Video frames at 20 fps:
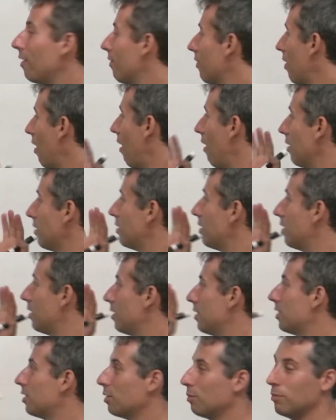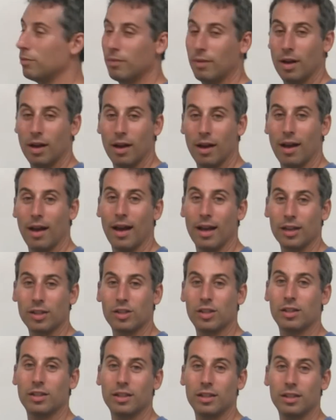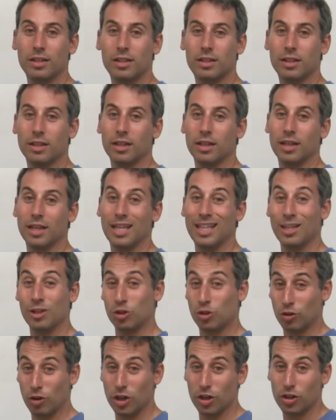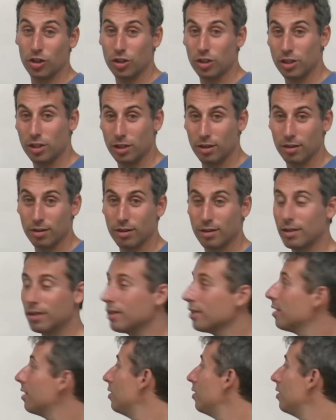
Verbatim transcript: I've got some excellent illustrations here.